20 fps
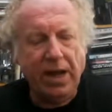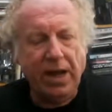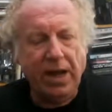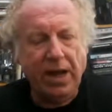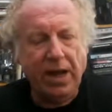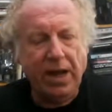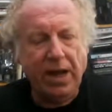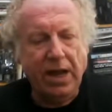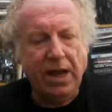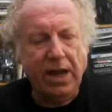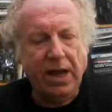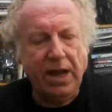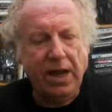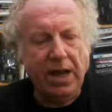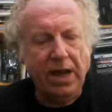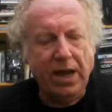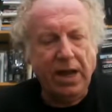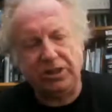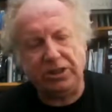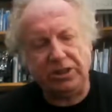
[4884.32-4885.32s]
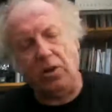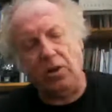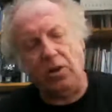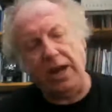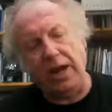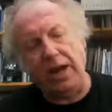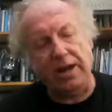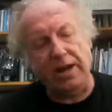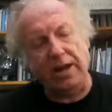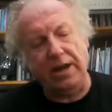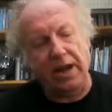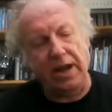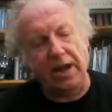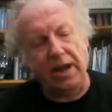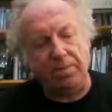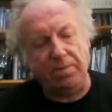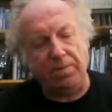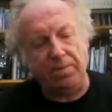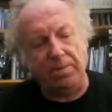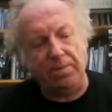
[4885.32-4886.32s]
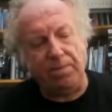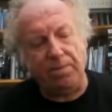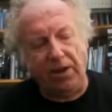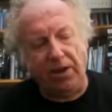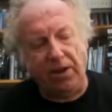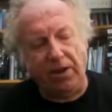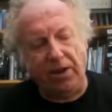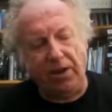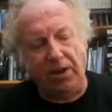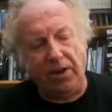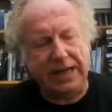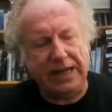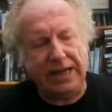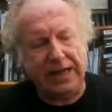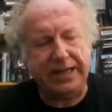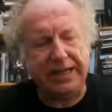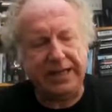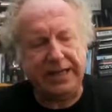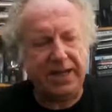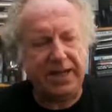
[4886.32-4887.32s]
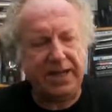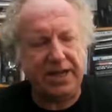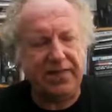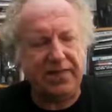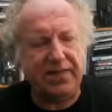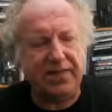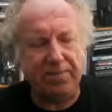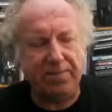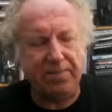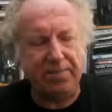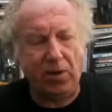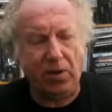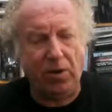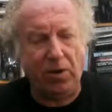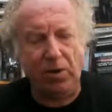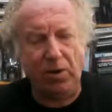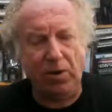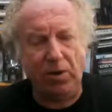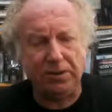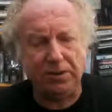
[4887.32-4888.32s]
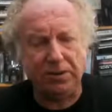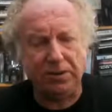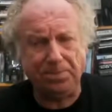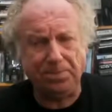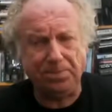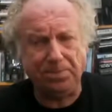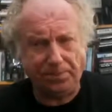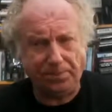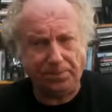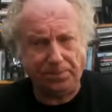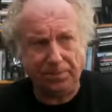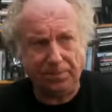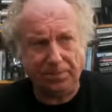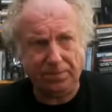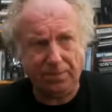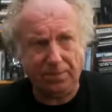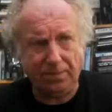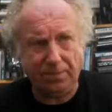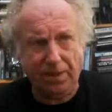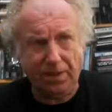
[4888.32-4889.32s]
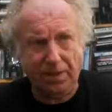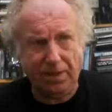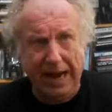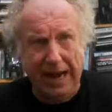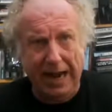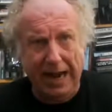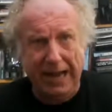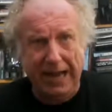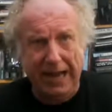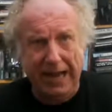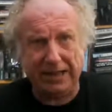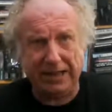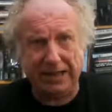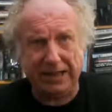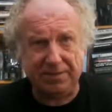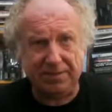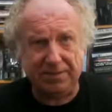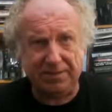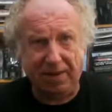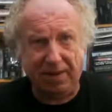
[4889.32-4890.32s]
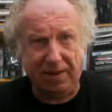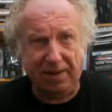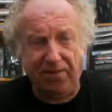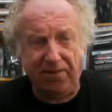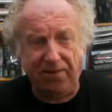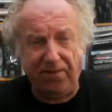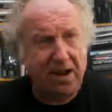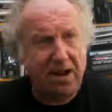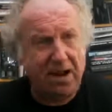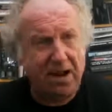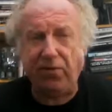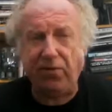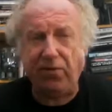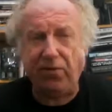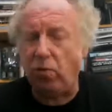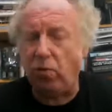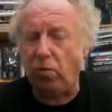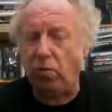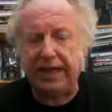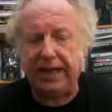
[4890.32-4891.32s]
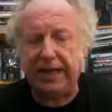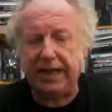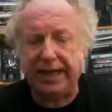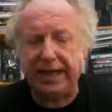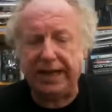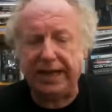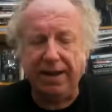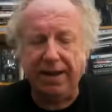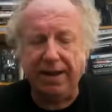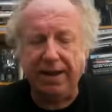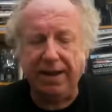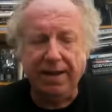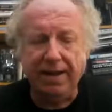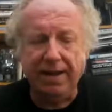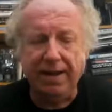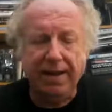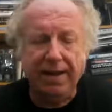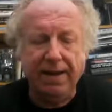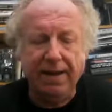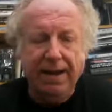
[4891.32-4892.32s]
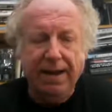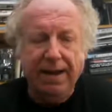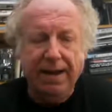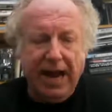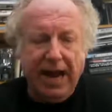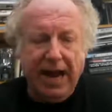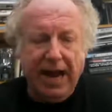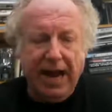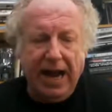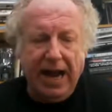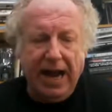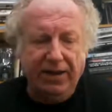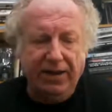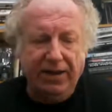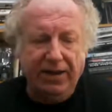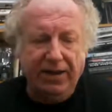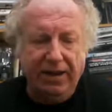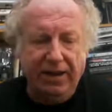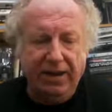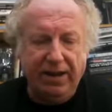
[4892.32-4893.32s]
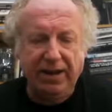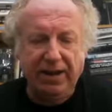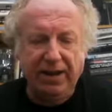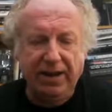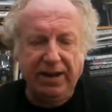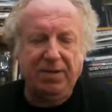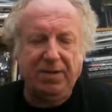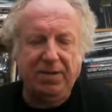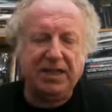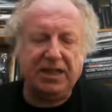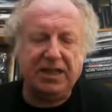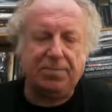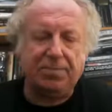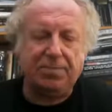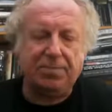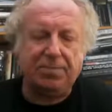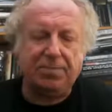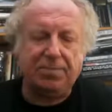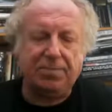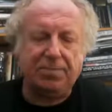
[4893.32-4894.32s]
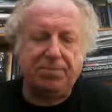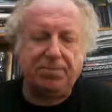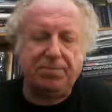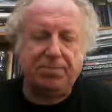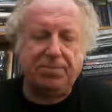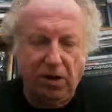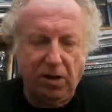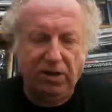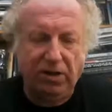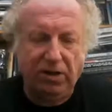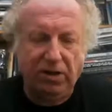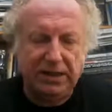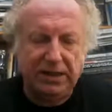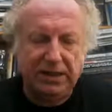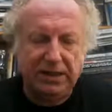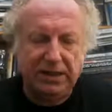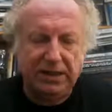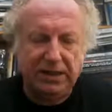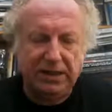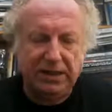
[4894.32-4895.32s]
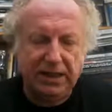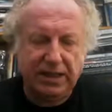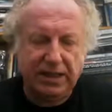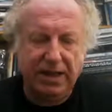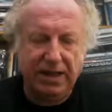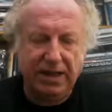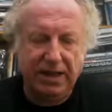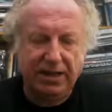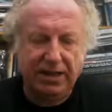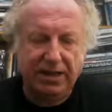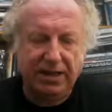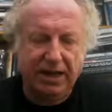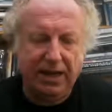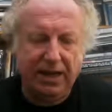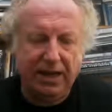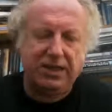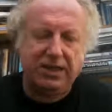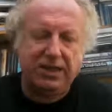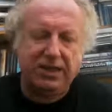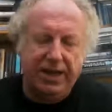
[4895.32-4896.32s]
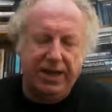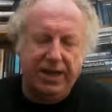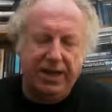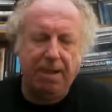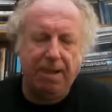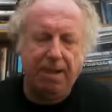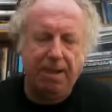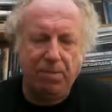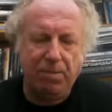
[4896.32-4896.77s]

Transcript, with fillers: Uh, for their show in, uh, I think, on N T T V in Poland, and this has been very forward-thinking. And they invited me to speak at their first conference uh, last year,